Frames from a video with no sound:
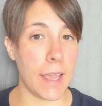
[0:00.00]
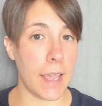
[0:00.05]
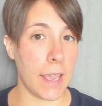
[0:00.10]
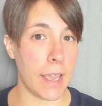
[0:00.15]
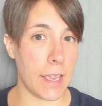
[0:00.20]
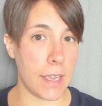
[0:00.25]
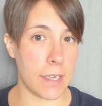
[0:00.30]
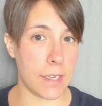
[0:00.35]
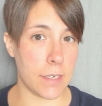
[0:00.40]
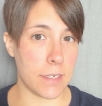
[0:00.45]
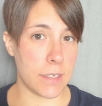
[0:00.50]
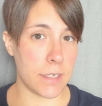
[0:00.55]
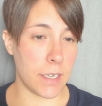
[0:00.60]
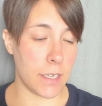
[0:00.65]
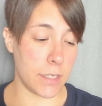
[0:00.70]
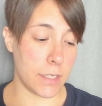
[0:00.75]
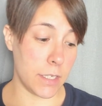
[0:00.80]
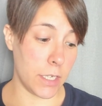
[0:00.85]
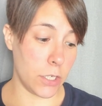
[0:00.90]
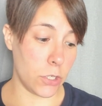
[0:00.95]
and a
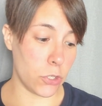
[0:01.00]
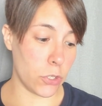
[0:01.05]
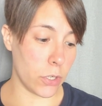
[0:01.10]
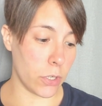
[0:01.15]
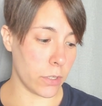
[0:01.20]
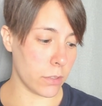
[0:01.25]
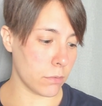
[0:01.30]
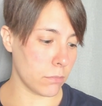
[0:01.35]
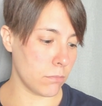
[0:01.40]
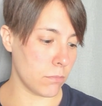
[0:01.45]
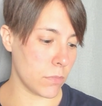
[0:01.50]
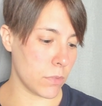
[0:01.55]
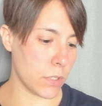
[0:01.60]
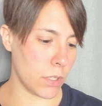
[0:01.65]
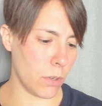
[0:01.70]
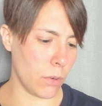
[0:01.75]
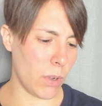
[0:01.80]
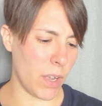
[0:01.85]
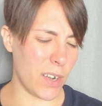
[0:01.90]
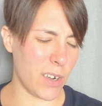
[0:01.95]
teacher. So
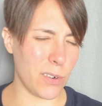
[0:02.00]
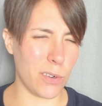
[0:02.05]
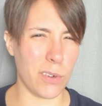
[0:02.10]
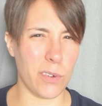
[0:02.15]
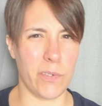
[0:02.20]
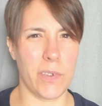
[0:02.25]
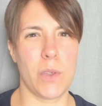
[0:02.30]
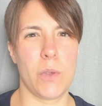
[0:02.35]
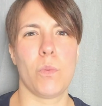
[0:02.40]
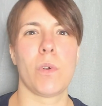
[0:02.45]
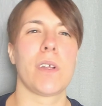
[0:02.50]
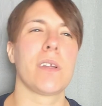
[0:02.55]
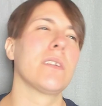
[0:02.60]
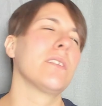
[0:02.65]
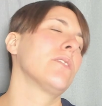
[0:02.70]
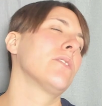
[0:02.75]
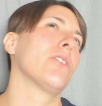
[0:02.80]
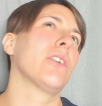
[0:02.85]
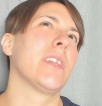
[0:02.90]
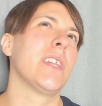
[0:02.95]
I don't know if he worked
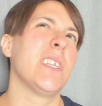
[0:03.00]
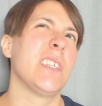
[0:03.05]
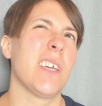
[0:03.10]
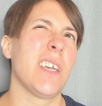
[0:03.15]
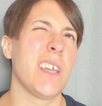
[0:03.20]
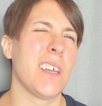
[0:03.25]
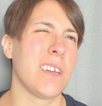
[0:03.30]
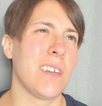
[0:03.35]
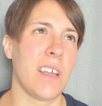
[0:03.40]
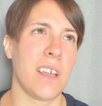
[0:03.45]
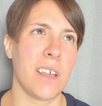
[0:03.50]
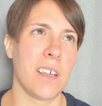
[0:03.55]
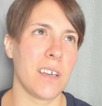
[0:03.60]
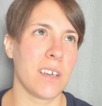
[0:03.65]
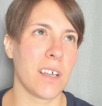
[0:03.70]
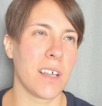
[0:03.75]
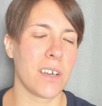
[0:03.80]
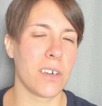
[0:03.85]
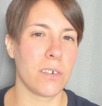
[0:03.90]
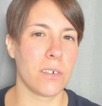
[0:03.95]
during the day and night.
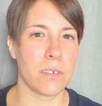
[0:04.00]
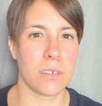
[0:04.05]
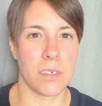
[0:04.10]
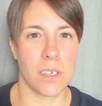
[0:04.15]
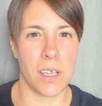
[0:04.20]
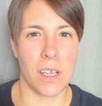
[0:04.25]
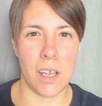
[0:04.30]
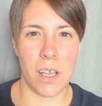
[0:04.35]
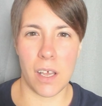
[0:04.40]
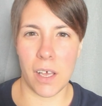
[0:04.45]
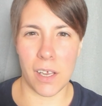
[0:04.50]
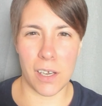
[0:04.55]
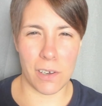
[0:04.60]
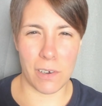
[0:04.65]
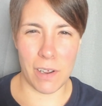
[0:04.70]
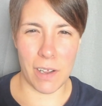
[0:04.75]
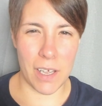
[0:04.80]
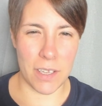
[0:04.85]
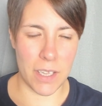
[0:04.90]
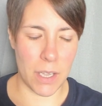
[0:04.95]
I don't I don't know
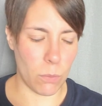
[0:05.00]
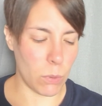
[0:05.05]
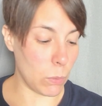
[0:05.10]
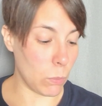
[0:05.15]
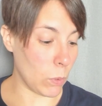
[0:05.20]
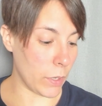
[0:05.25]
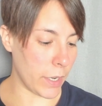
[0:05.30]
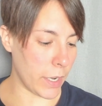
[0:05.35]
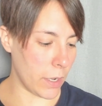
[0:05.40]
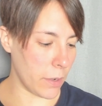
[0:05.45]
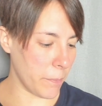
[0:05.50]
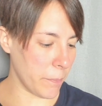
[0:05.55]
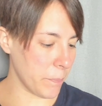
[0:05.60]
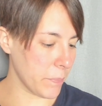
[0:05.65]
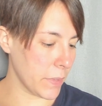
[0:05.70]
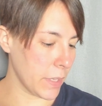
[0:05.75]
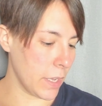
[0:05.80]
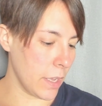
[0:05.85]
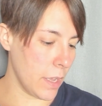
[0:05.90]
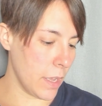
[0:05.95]
how that would work
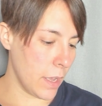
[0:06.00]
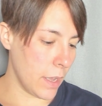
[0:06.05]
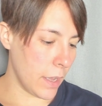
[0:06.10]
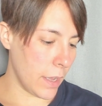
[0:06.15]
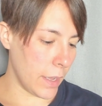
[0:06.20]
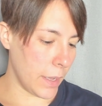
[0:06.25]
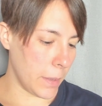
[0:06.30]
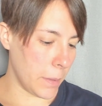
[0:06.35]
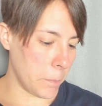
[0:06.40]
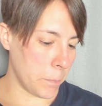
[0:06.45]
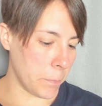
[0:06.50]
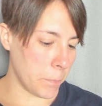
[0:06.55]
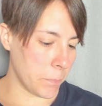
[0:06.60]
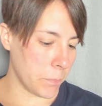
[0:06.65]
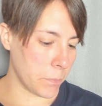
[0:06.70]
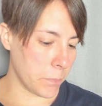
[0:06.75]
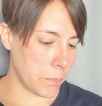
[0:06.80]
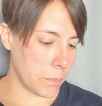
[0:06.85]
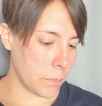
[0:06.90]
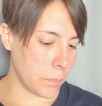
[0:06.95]
out. Um,
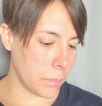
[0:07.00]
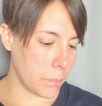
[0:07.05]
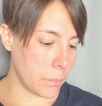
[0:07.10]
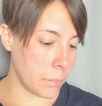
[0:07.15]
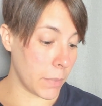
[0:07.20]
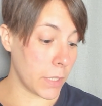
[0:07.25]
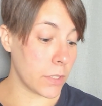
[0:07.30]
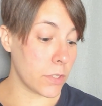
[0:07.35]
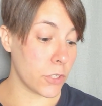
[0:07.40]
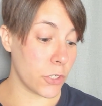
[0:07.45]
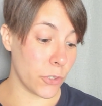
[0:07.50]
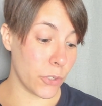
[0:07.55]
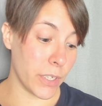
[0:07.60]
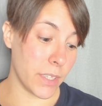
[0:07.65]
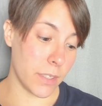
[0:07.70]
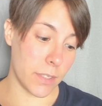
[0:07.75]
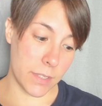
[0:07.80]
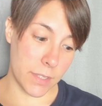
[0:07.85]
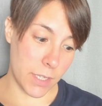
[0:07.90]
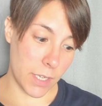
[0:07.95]
But during
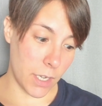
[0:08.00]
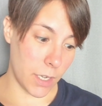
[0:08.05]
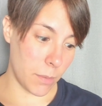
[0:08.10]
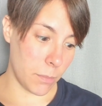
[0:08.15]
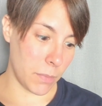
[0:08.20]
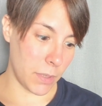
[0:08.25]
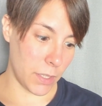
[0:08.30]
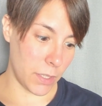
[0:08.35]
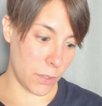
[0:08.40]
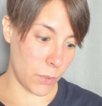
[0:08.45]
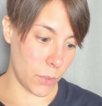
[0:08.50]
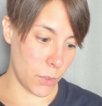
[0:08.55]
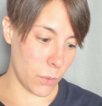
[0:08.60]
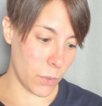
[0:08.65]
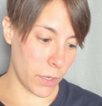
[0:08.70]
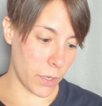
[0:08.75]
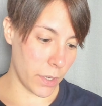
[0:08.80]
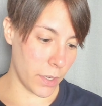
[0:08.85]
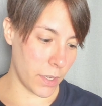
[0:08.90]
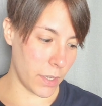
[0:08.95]
this time in New
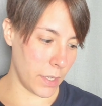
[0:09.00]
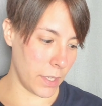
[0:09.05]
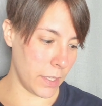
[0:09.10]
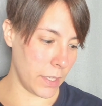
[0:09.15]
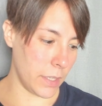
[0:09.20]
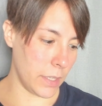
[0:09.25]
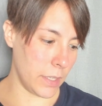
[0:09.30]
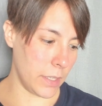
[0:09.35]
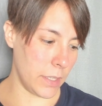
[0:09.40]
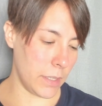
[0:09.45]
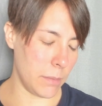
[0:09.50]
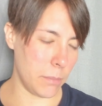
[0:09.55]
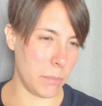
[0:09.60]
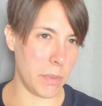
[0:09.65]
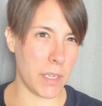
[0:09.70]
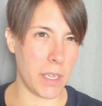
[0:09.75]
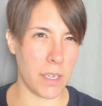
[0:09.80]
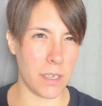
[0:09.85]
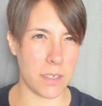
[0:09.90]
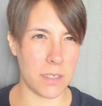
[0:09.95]
York, he
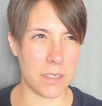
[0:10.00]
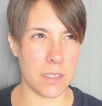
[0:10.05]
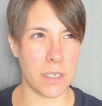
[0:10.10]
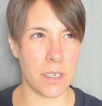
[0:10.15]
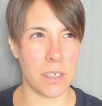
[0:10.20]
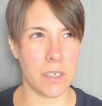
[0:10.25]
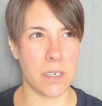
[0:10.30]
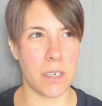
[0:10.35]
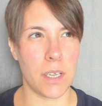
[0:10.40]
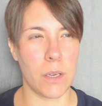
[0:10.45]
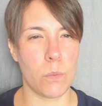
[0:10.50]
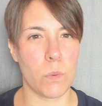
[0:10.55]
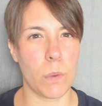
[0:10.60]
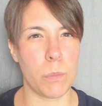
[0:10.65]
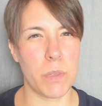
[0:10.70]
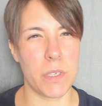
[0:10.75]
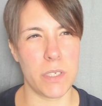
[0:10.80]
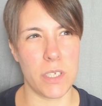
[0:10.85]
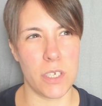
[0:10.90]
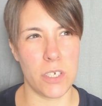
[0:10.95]
began to get a
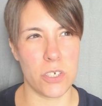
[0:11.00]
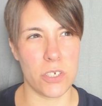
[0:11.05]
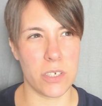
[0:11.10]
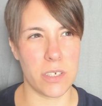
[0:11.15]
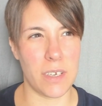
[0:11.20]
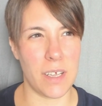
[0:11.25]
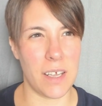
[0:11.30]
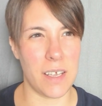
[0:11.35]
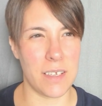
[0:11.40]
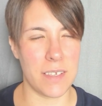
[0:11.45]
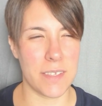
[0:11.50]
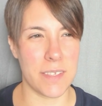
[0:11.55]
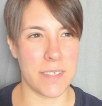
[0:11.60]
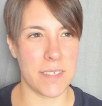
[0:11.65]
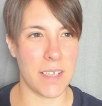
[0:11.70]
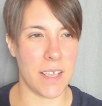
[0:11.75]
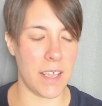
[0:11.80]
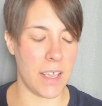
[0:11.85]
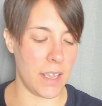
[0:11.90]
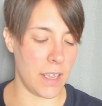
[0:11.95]
reputation as
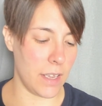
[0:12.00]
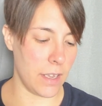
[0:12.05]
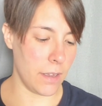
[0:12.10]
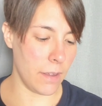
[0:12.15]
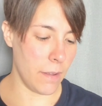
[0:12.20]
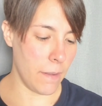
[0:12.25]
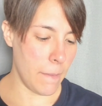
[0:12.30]
a